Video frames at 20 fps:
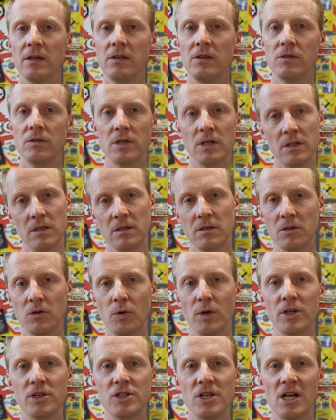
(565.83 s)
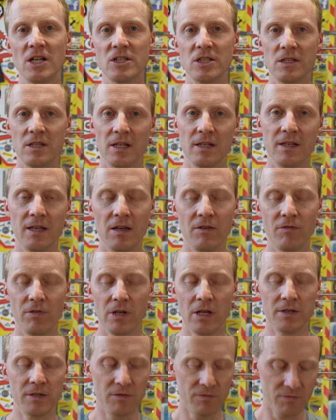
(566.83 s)
you can quick charge it and have a
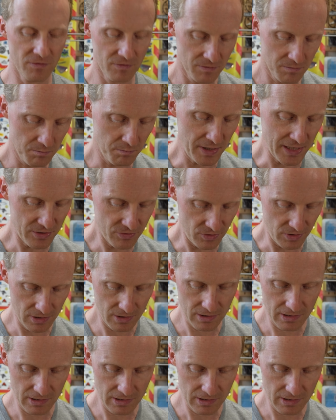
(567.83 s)
lot of battery.